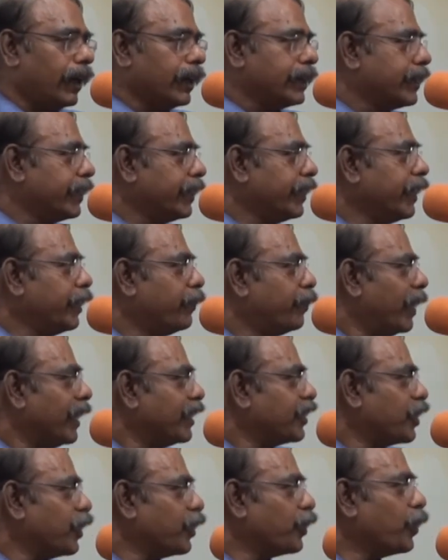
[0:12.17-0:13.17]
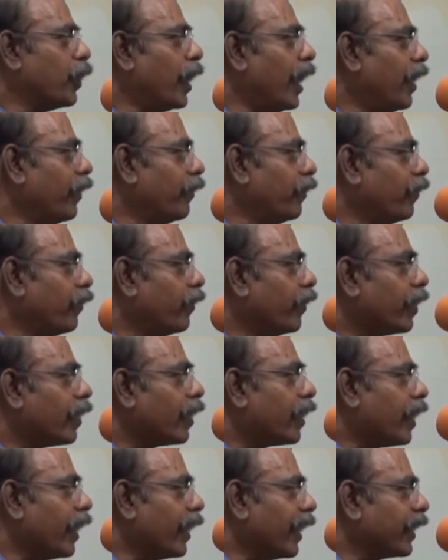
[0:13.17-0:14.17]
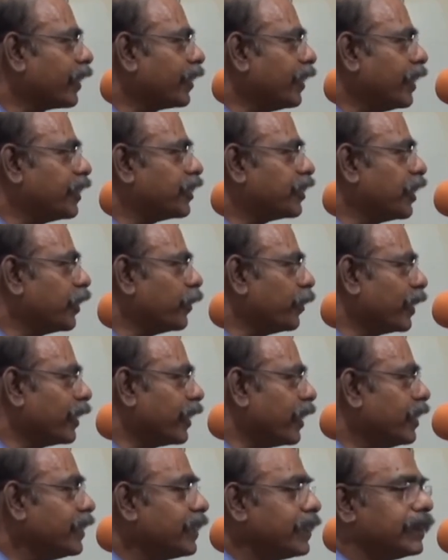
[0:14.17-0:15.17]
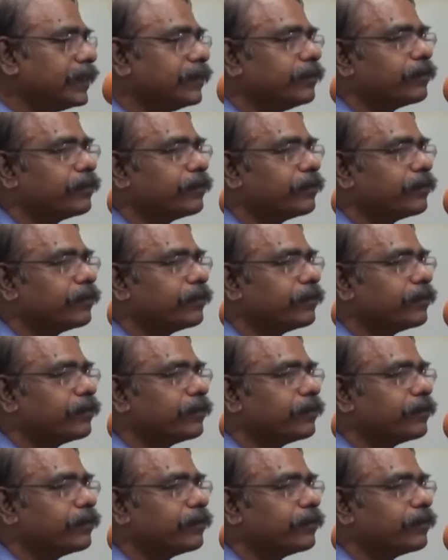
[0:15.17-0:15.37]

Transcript: It's indeed a pleasure to have Kanak Dixit with us.